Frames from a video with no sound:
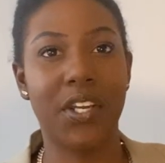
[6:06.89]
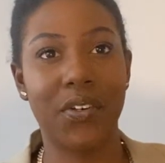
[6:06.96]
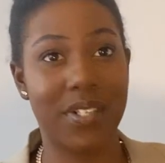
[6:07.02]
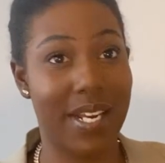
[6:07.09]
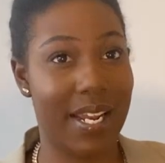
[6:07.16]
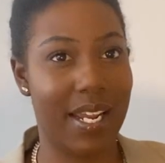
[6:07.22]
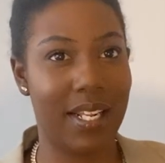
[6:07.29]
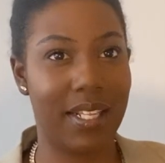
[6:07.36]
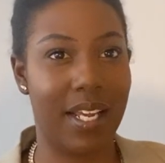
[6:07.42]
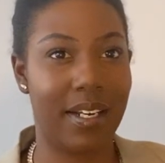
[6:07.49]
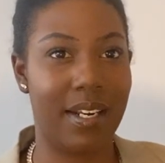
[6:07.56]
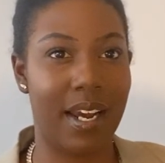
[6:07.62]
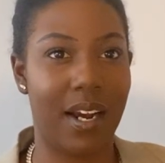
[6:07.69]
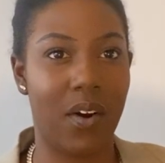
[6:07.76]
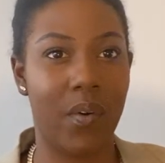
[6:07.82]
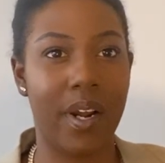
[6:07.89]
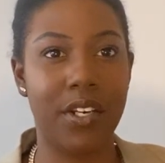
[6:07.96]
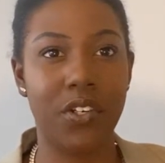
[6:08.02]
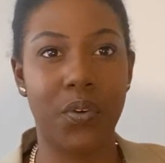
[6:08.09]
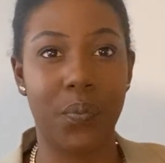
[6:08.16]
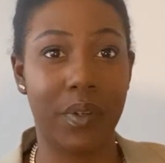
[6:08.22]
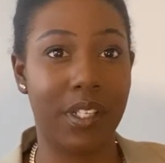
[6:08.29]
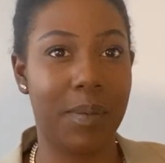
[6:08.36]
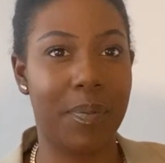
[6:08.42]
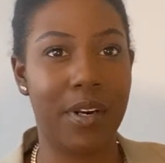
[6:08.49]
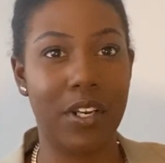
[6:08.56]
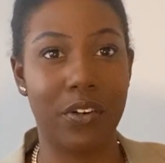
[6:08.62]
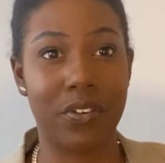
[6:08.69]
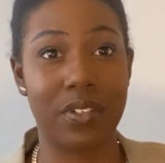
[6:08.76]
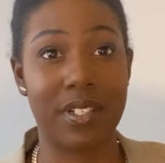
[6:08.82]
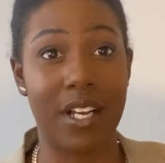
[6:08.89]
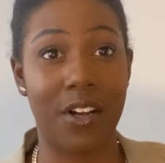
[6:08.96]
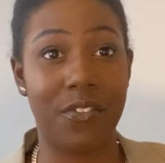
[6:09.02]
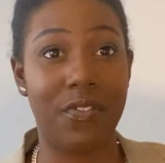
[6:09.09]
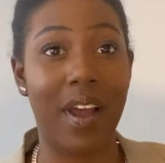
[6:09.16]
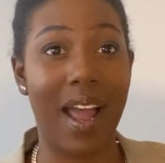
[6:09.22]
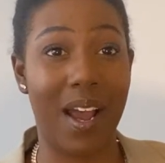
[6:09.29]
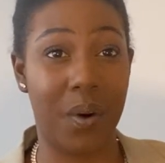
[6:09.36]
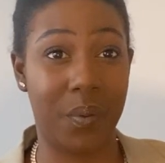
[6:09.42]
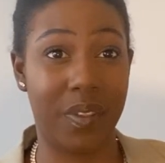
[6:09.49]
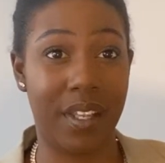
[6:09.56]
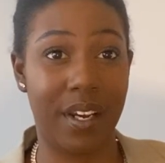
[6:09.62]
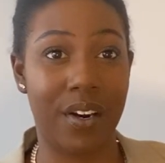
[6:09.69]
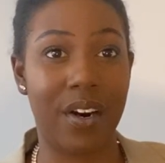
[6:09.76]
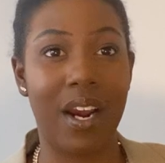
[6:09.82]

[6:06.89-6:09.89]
you're taking that now and you're really putting yourself out there.